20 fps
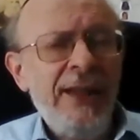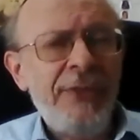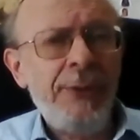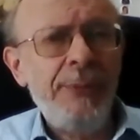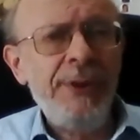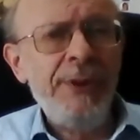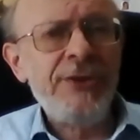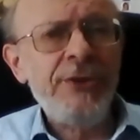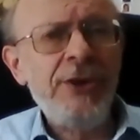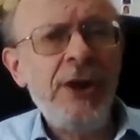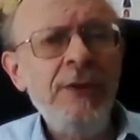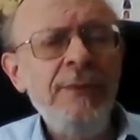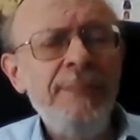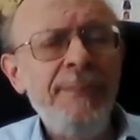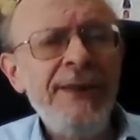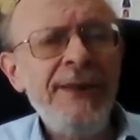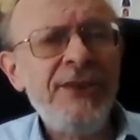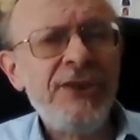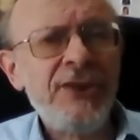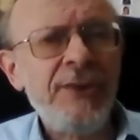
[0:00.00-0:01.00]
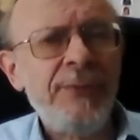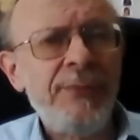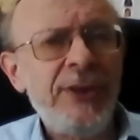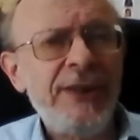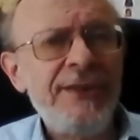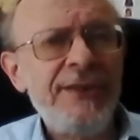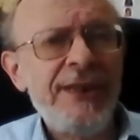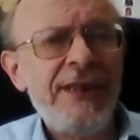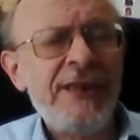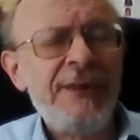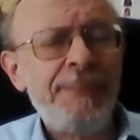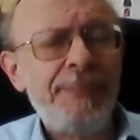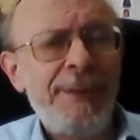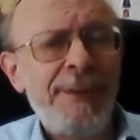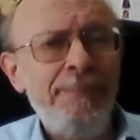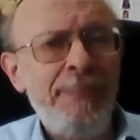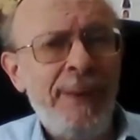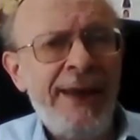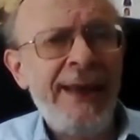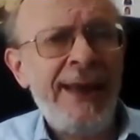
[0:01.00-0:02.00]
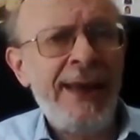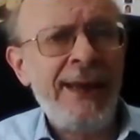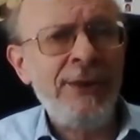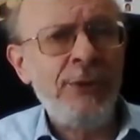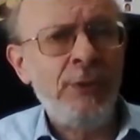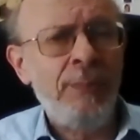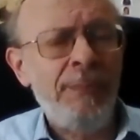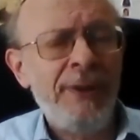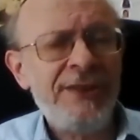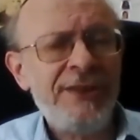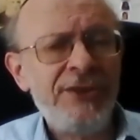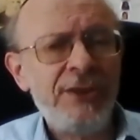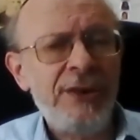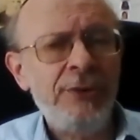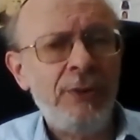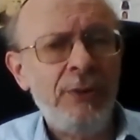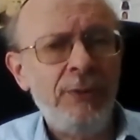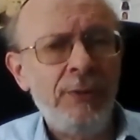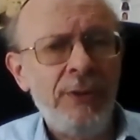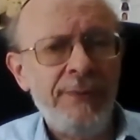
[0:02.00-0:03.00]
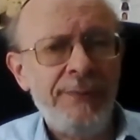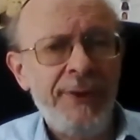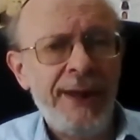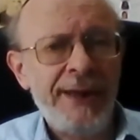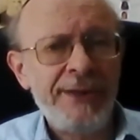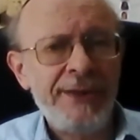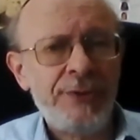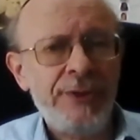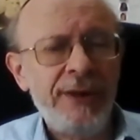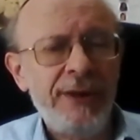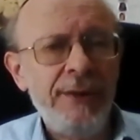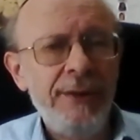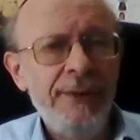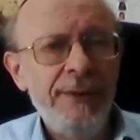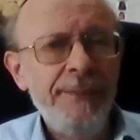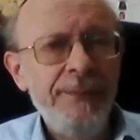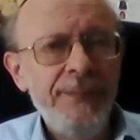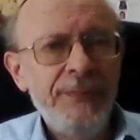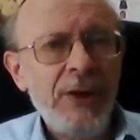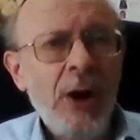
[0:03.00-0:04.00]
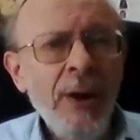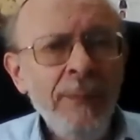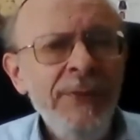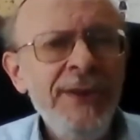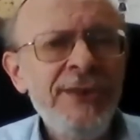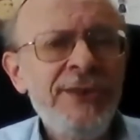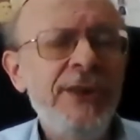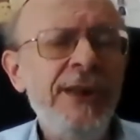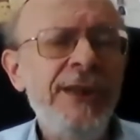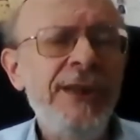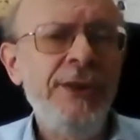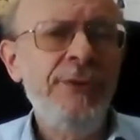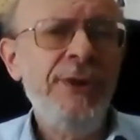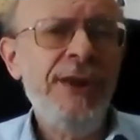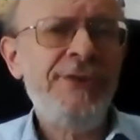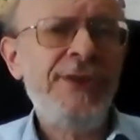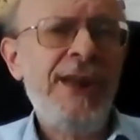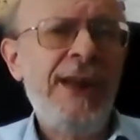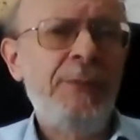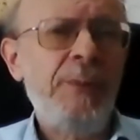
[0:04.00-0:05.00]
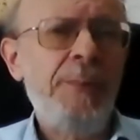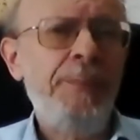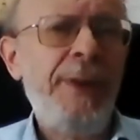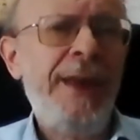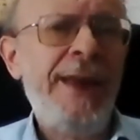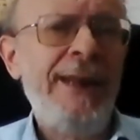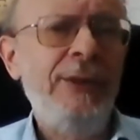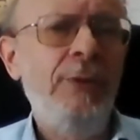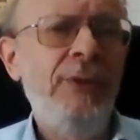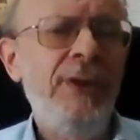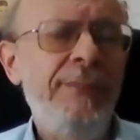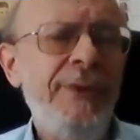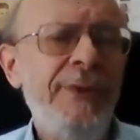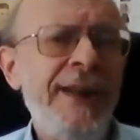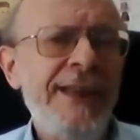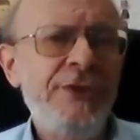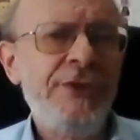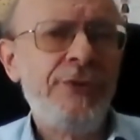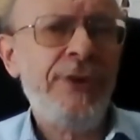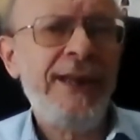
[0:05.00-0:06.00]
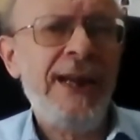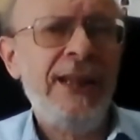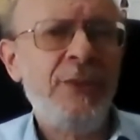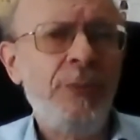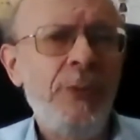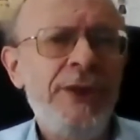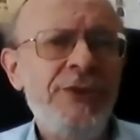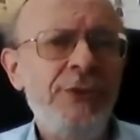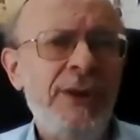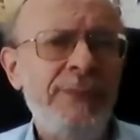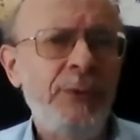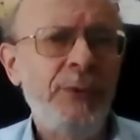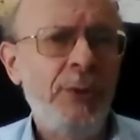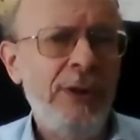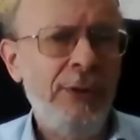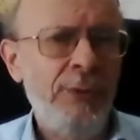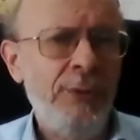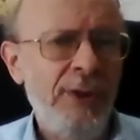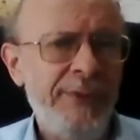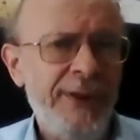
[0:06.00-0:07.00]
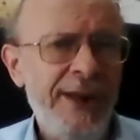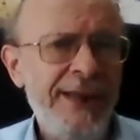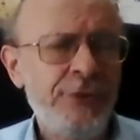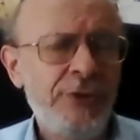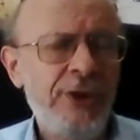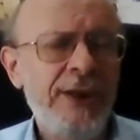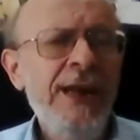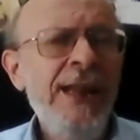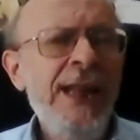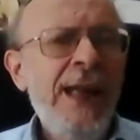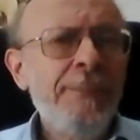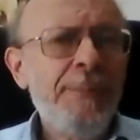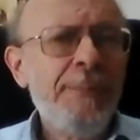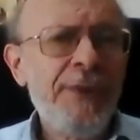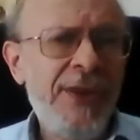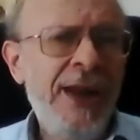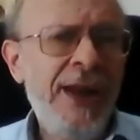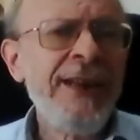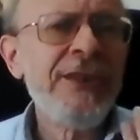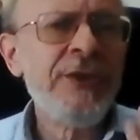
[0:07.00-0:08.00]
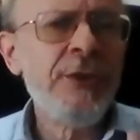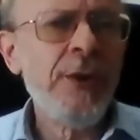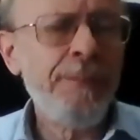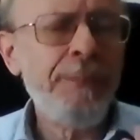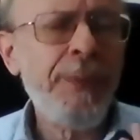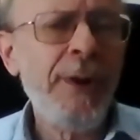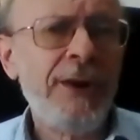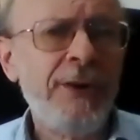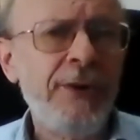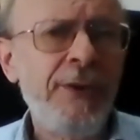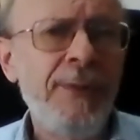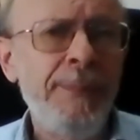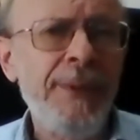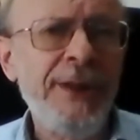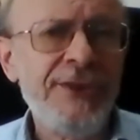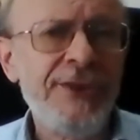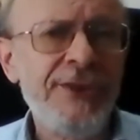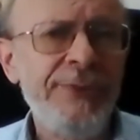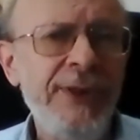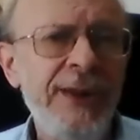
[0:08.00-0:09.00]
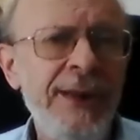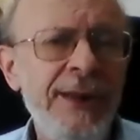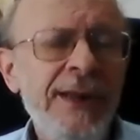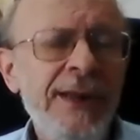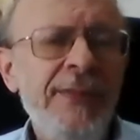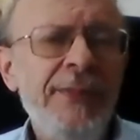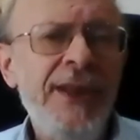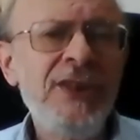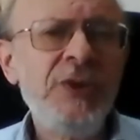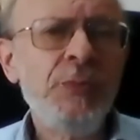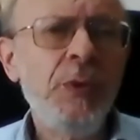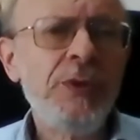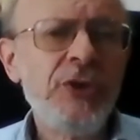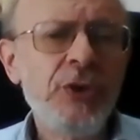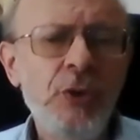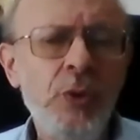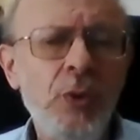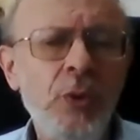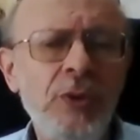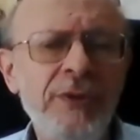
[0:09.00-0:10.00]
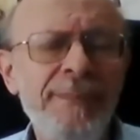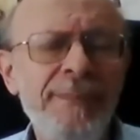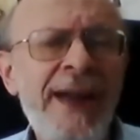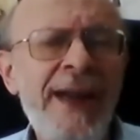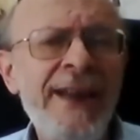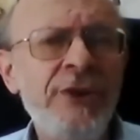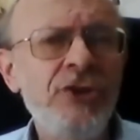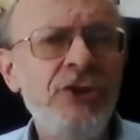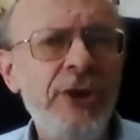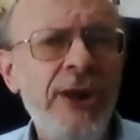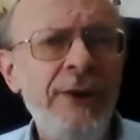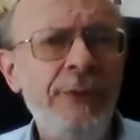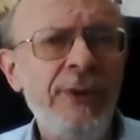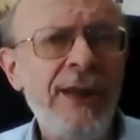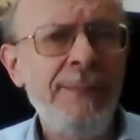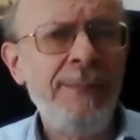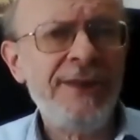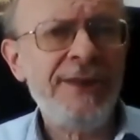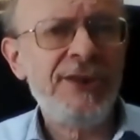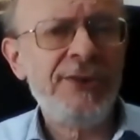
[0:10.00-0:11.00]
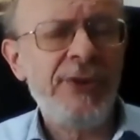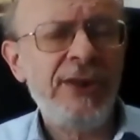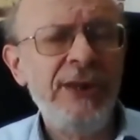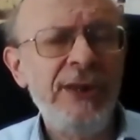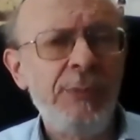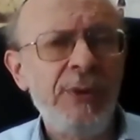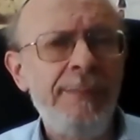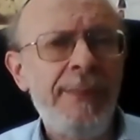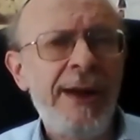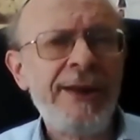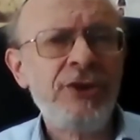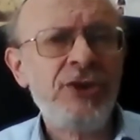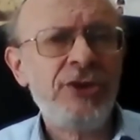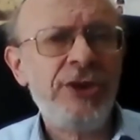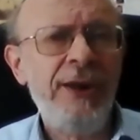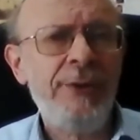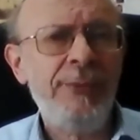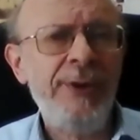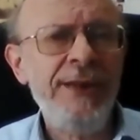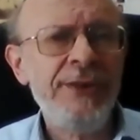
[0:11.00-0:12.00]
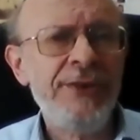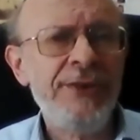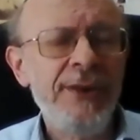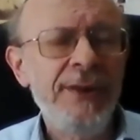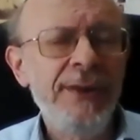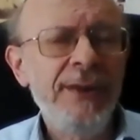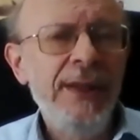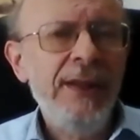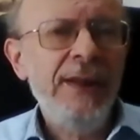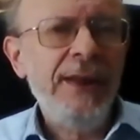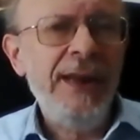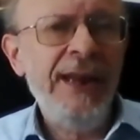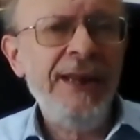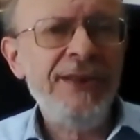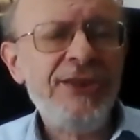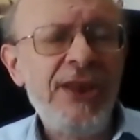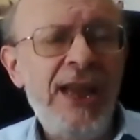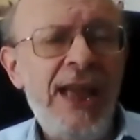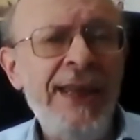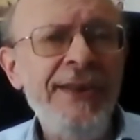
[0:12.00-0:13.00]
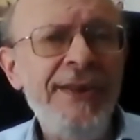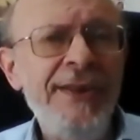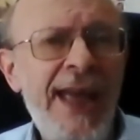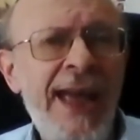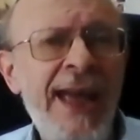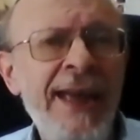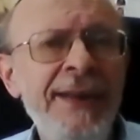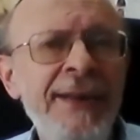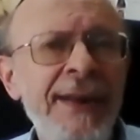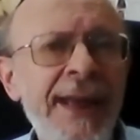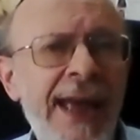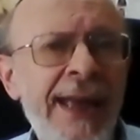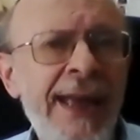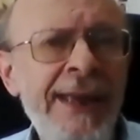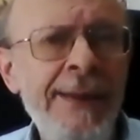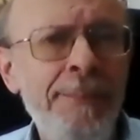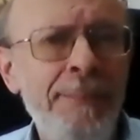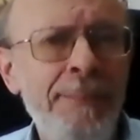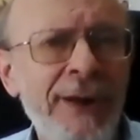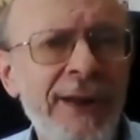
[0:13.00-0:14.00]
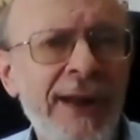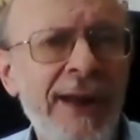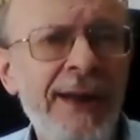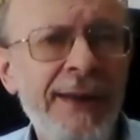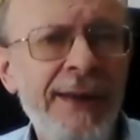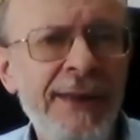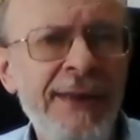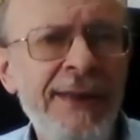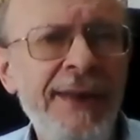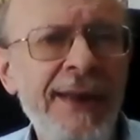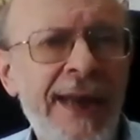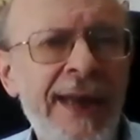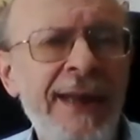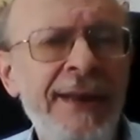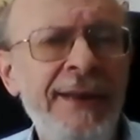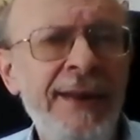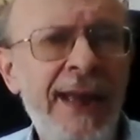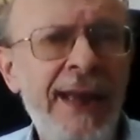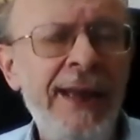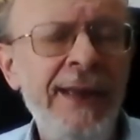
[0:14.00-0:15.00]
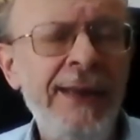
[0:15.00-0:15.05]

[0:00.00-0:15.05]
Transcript: There is no mitzvah that says prepare your lulav and esrog. Obviously, you need to have prepared lulav and esrog, otherwise you haven't got a lulav and esrog. But that is not part of the mitzvah. That's what's called machshirei mitzvah. You know what a machshir is? It's an enabler, E-N-A-B-L-E-R.